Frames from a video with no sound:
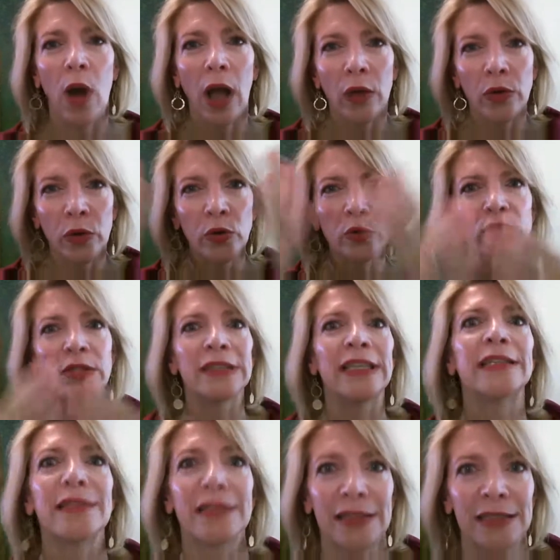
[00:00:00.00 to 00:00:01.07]
whose
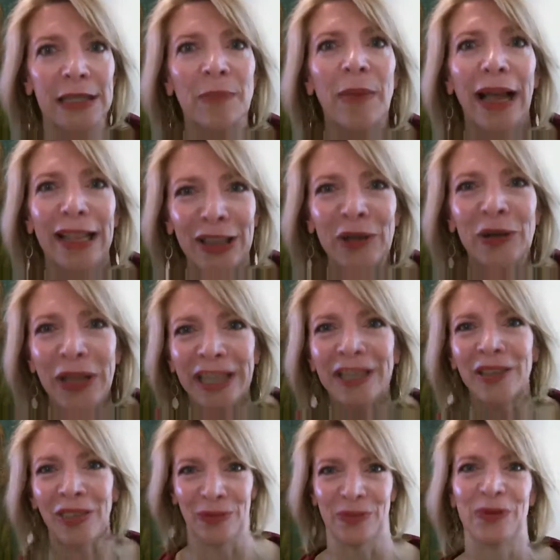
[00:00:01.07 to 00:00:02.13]
lenses am I
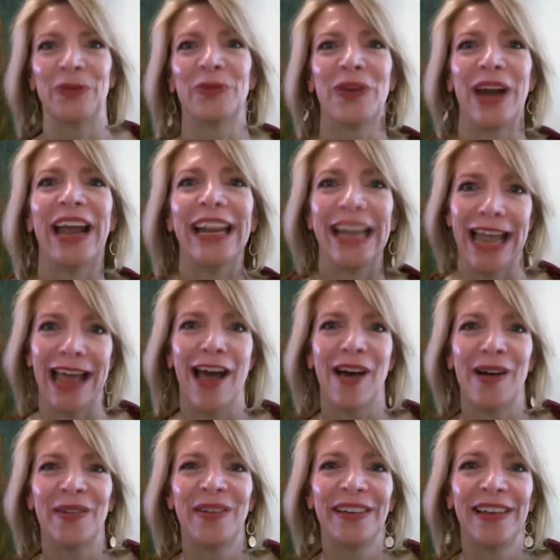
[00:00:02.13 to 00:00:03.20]
looking through right
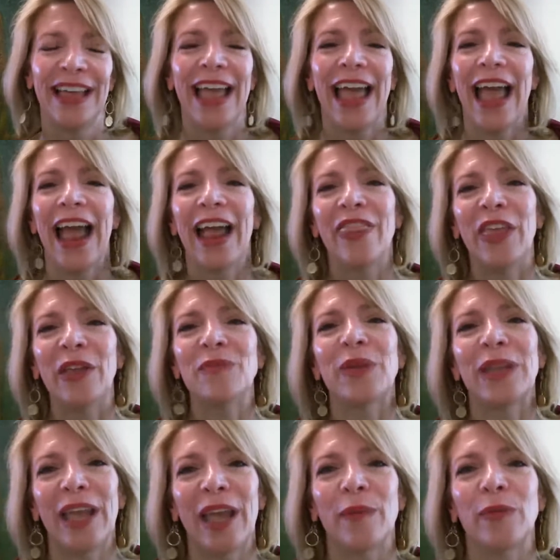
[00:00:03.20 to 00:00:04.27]
now? And then
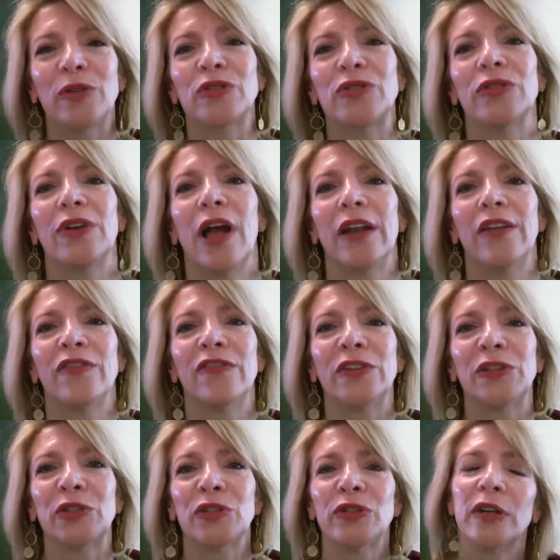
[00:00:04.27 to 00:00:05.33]
be able to kind of
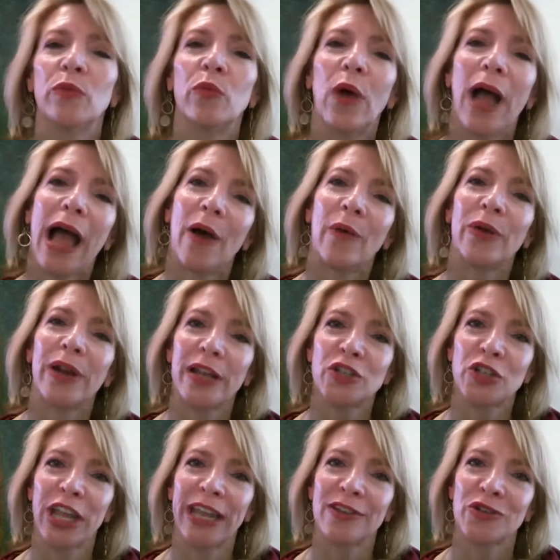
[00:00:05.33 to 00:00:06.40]
filter in, how would I
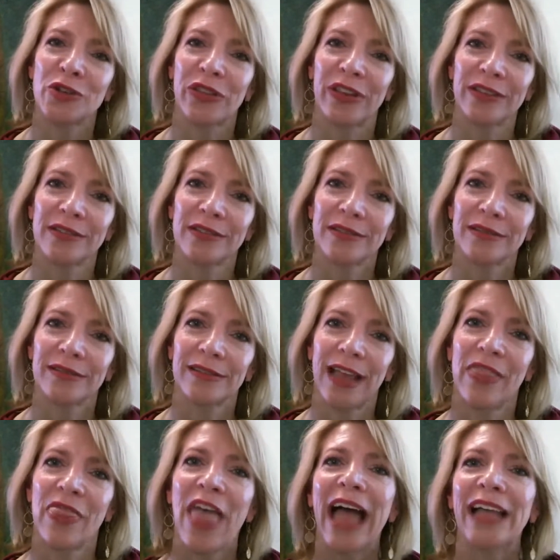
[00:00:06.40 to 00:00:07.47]
change this?
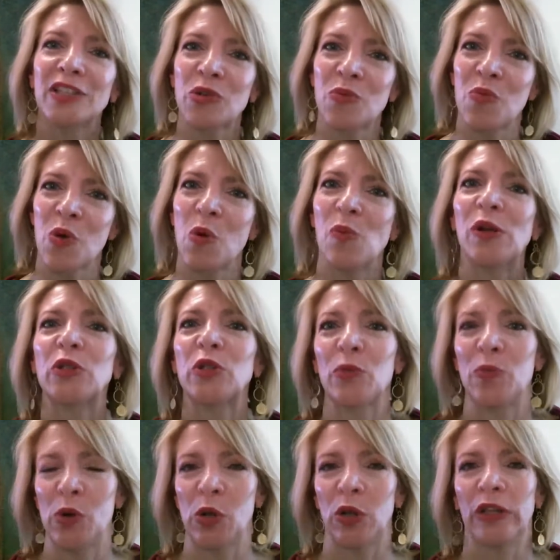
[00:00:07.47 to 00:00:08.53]
And that's a moment to
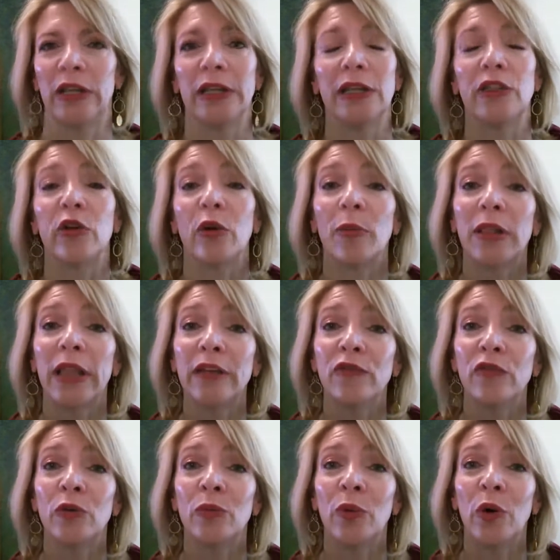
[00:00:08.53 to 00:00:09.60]
pull in either a
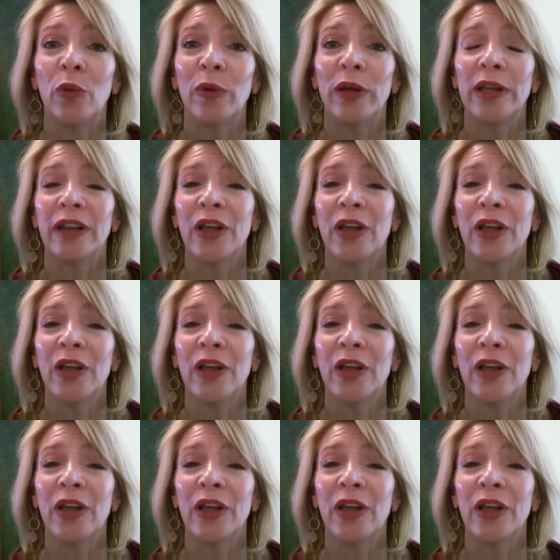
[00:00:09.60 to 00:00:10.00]
playful moment